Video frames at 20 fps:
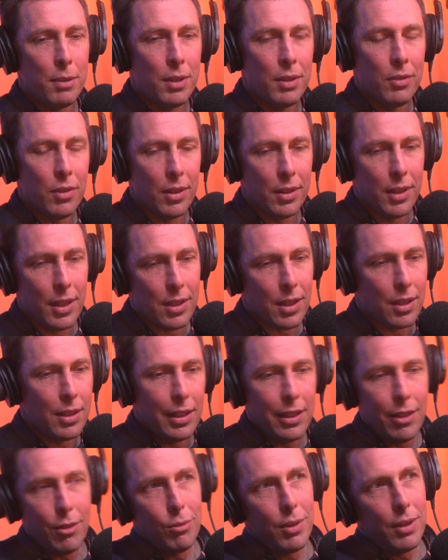River, and there's a
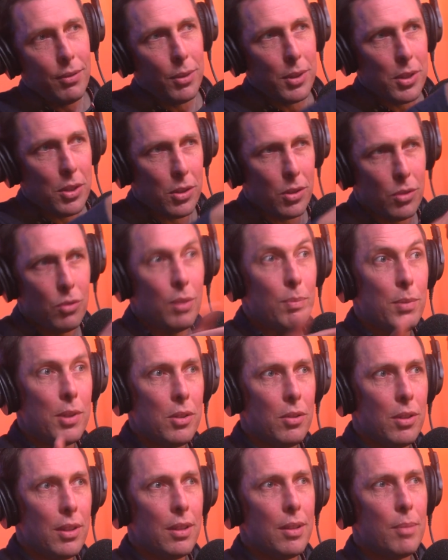little river which is a
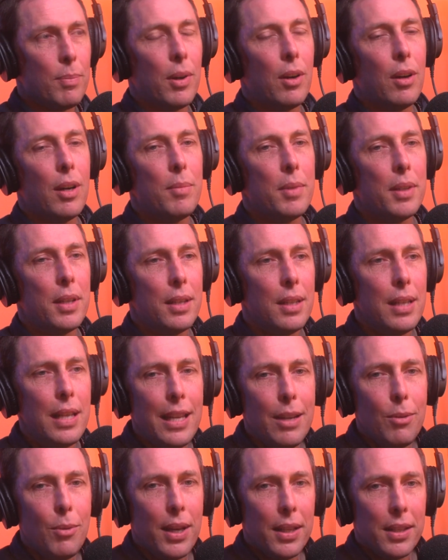tributary to the Pieman. And
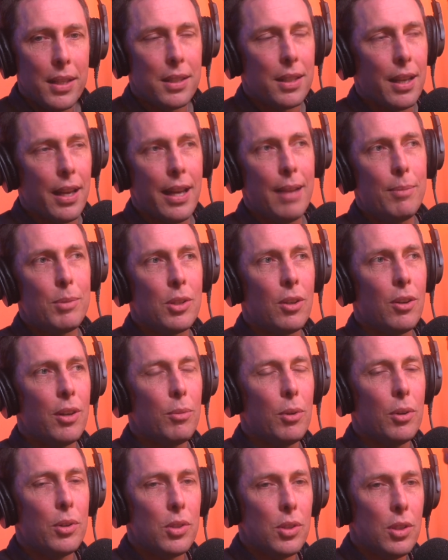near where this campsite
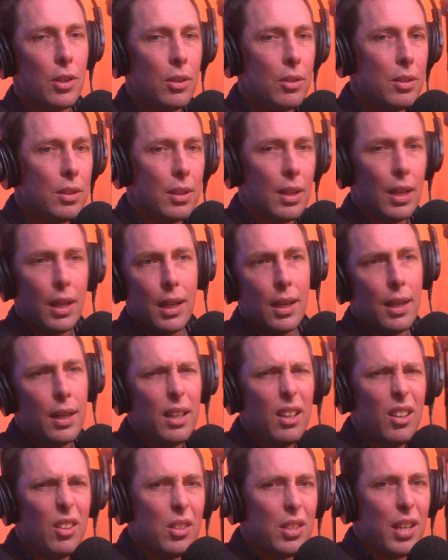was, you could
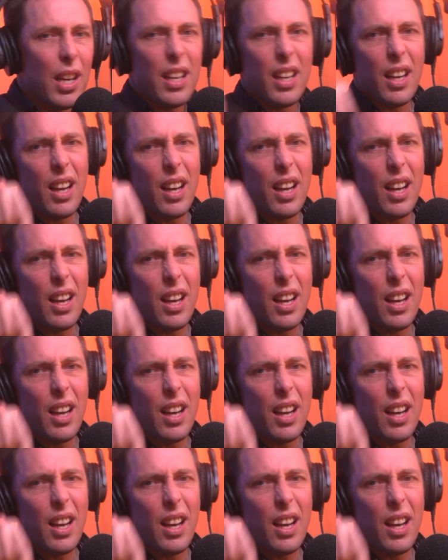you could take